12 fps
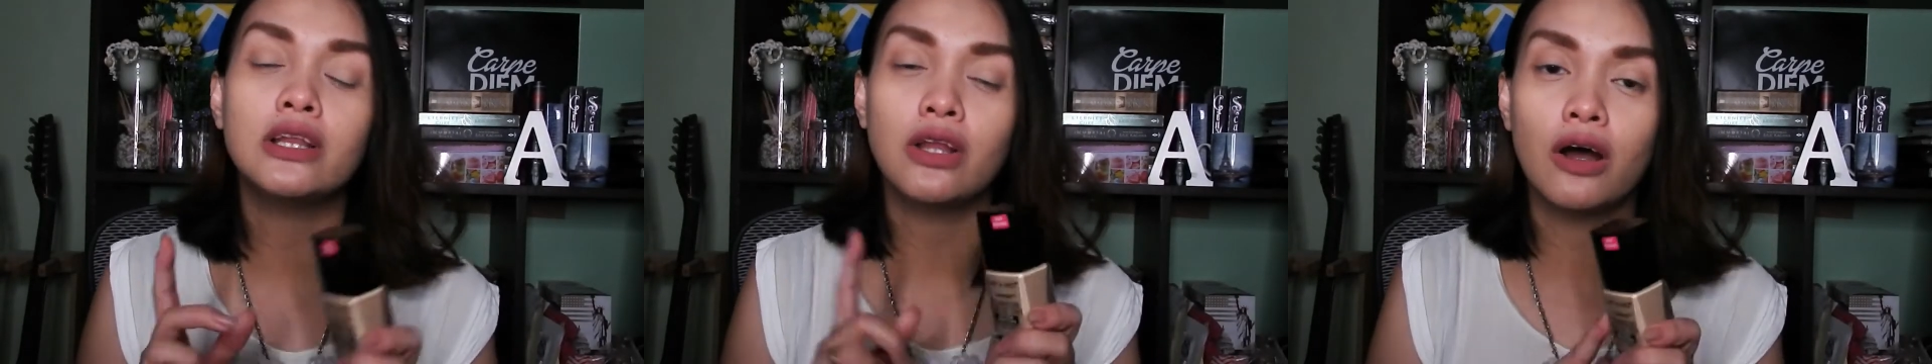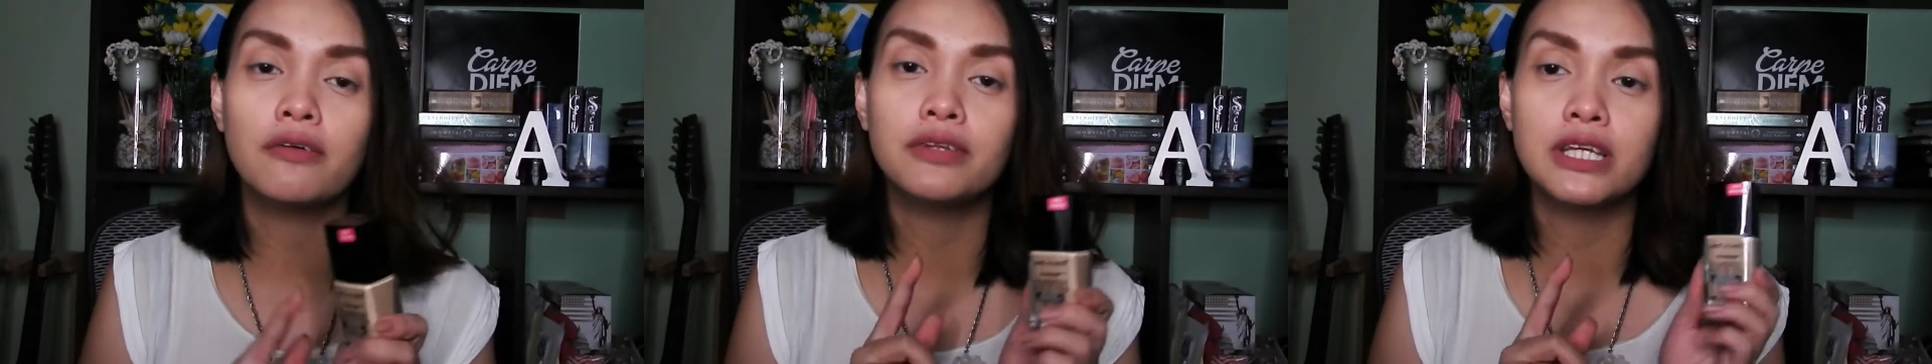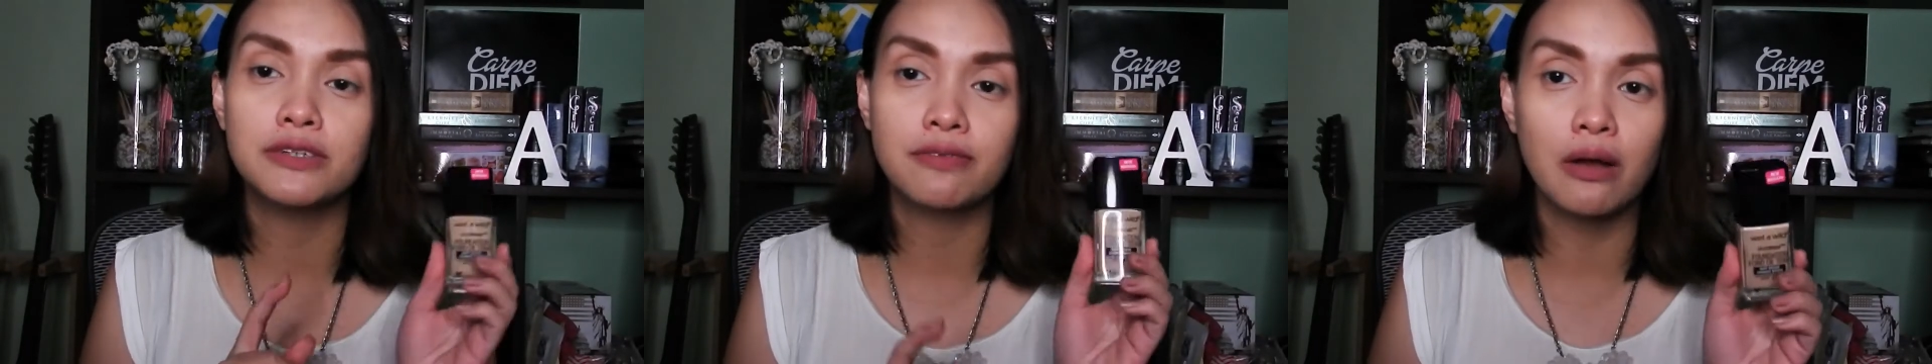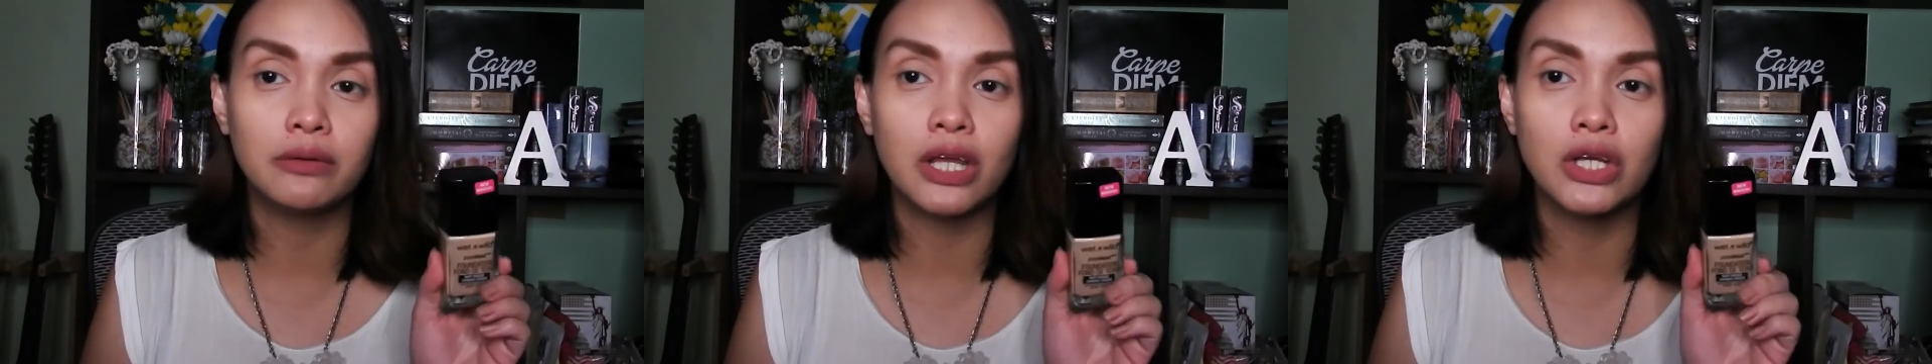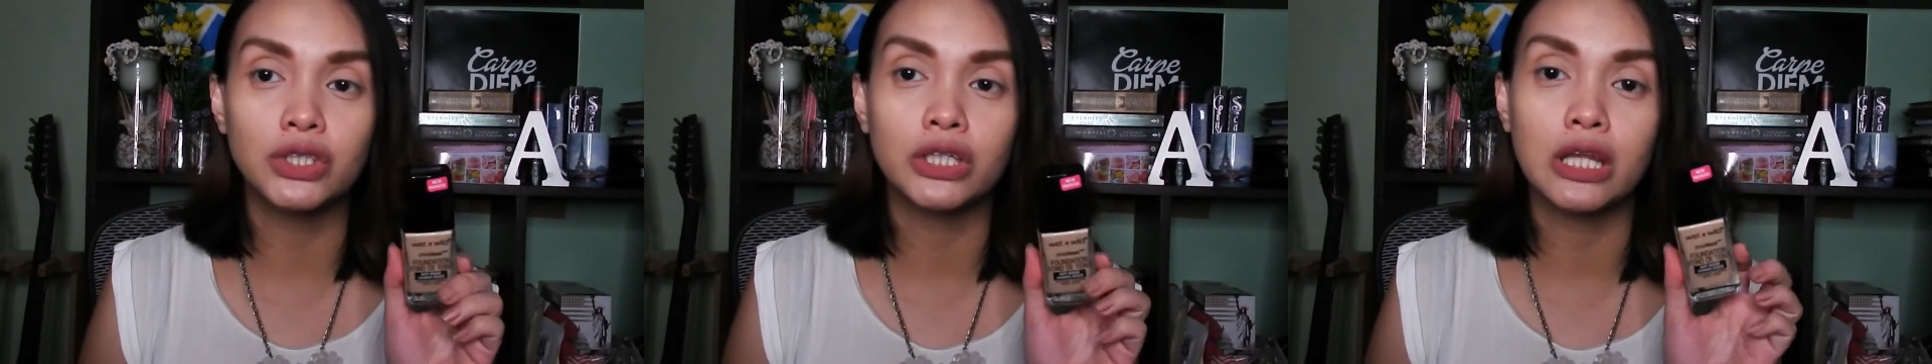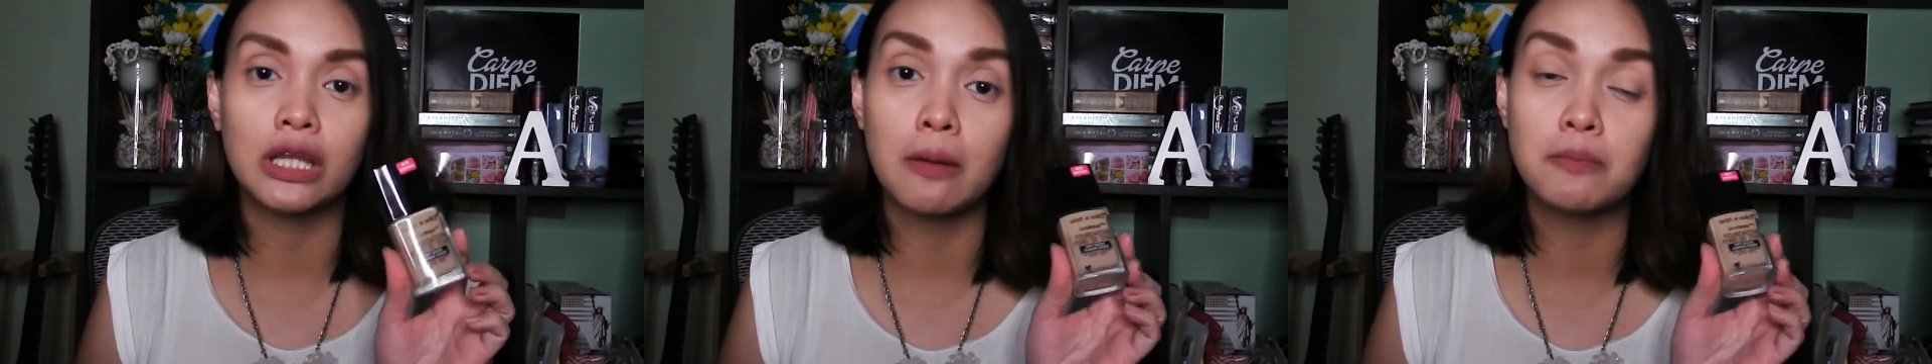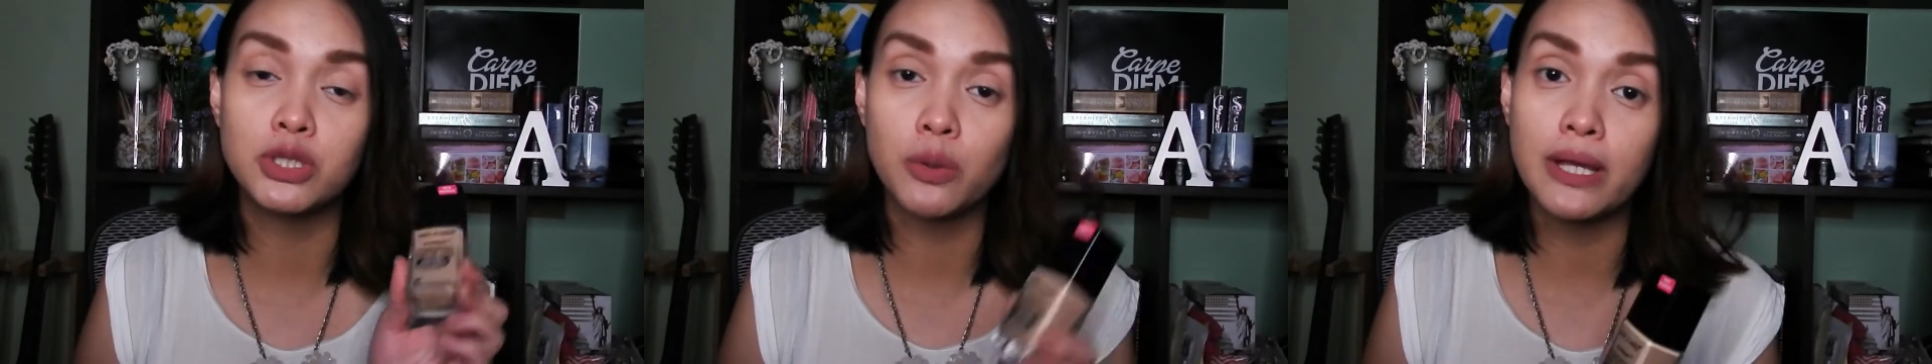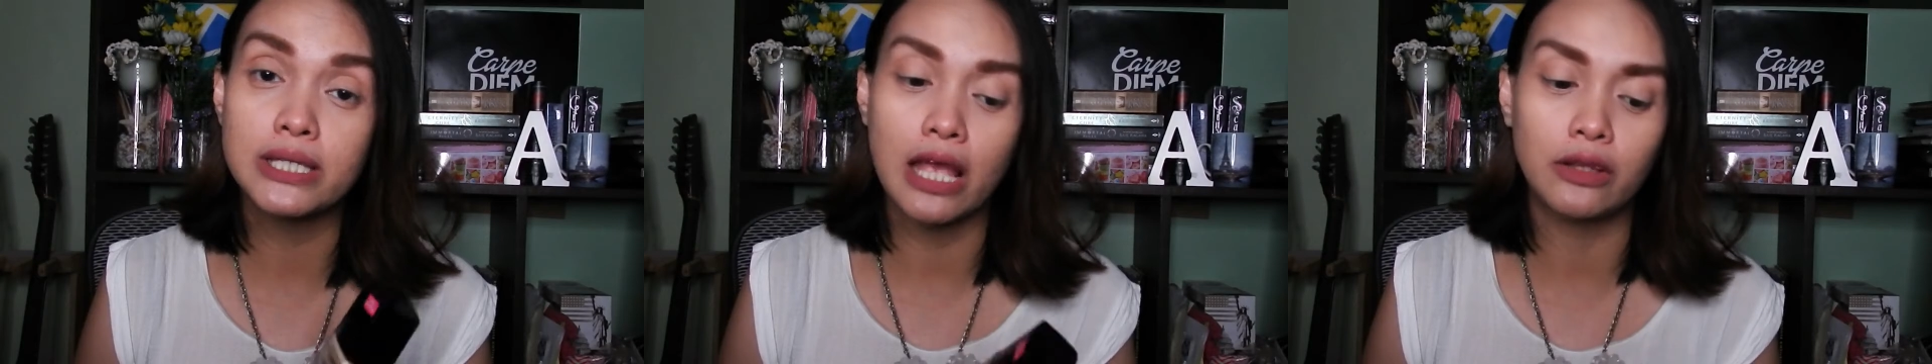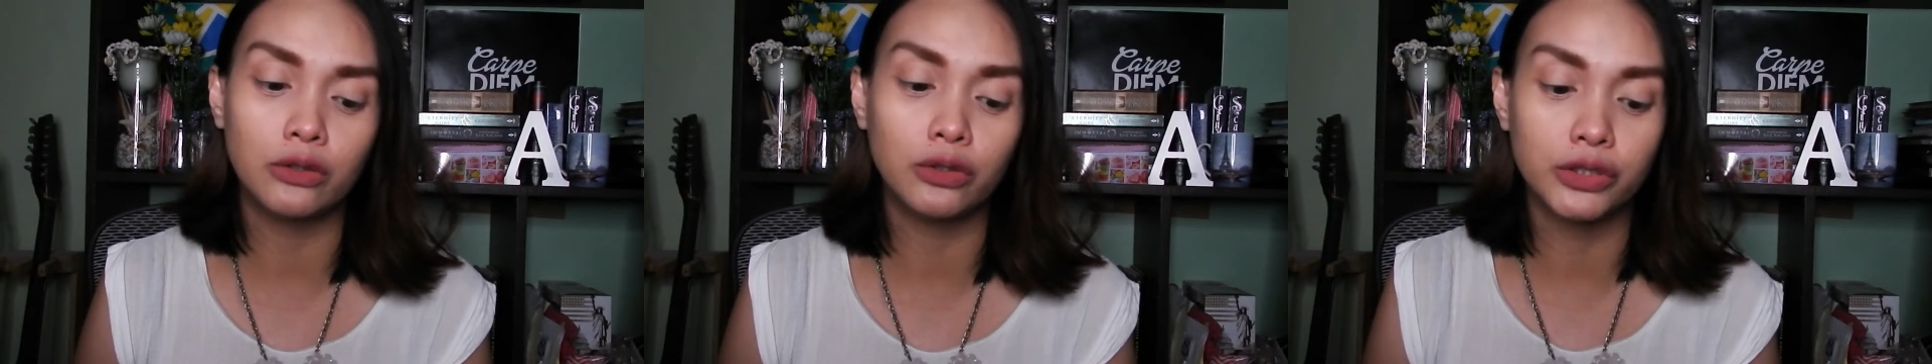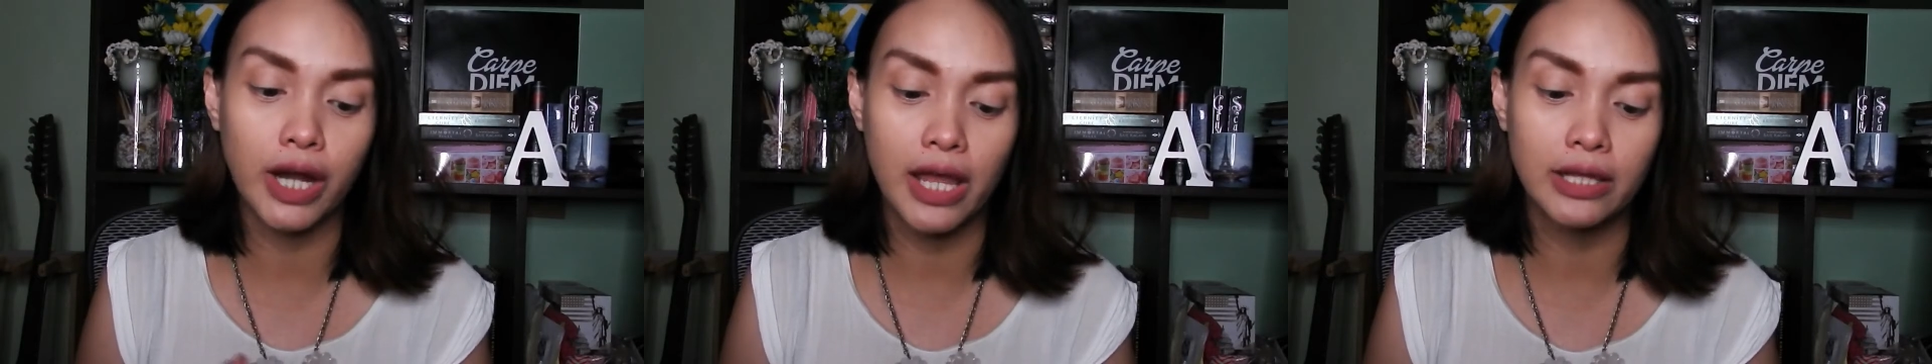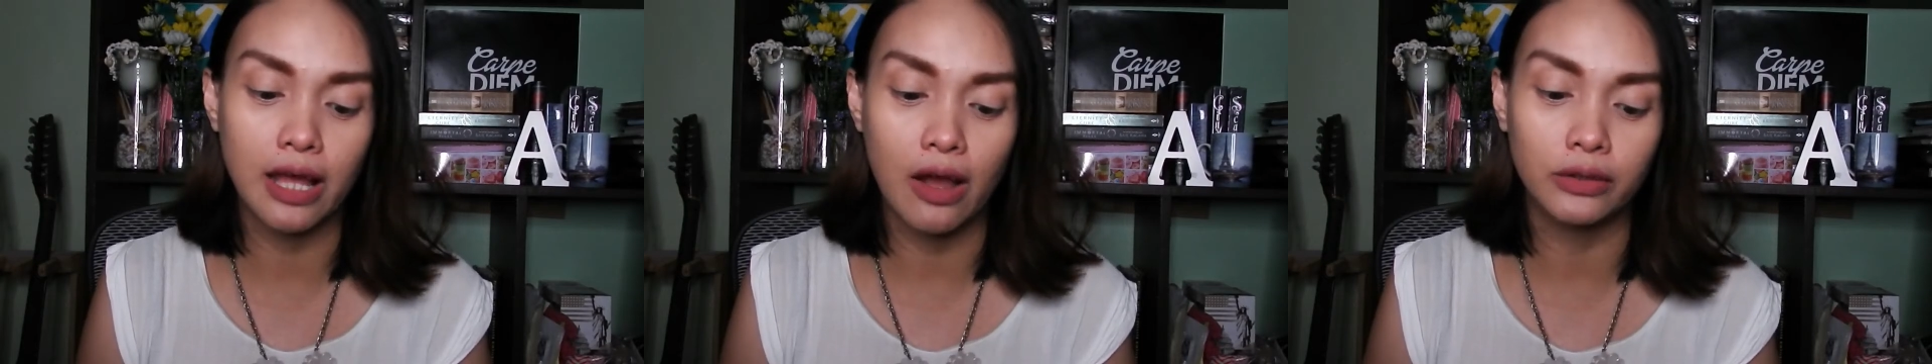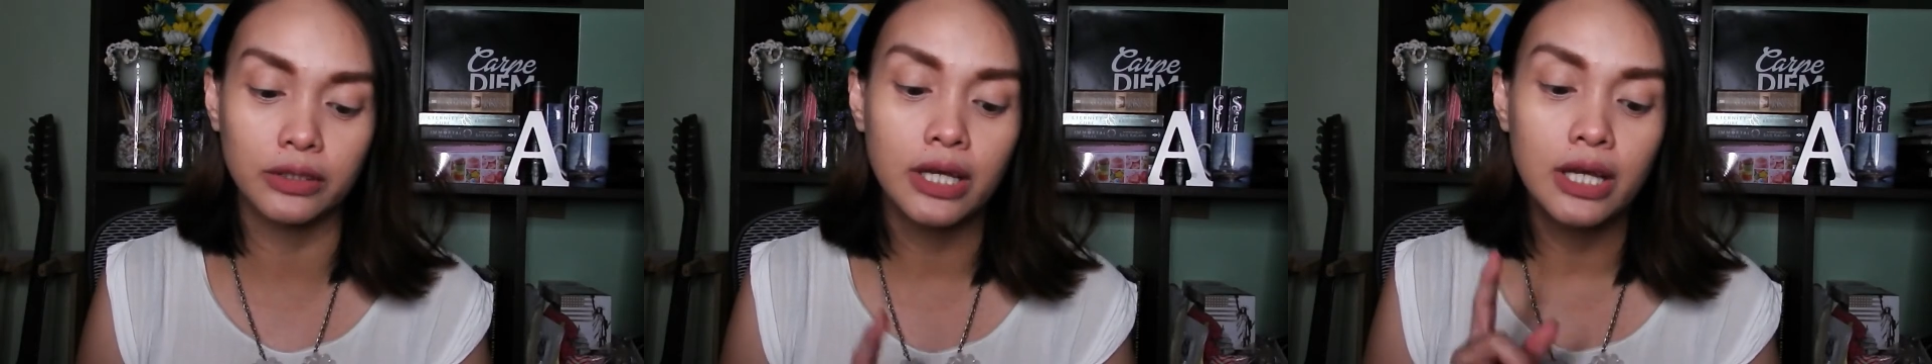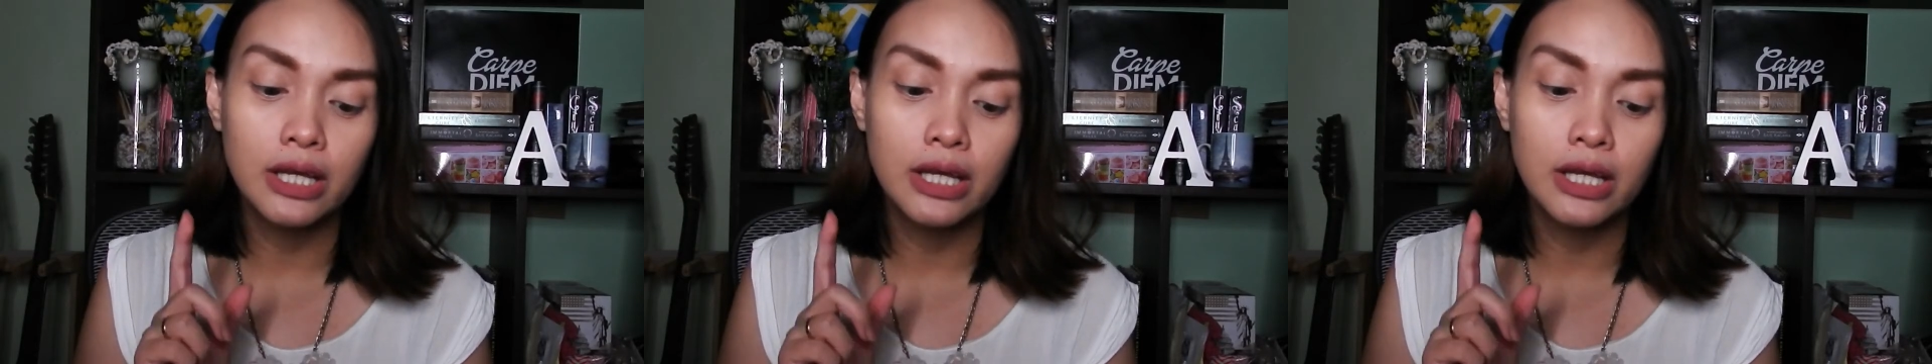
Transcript: love this foundation, and I'm so excited to try it out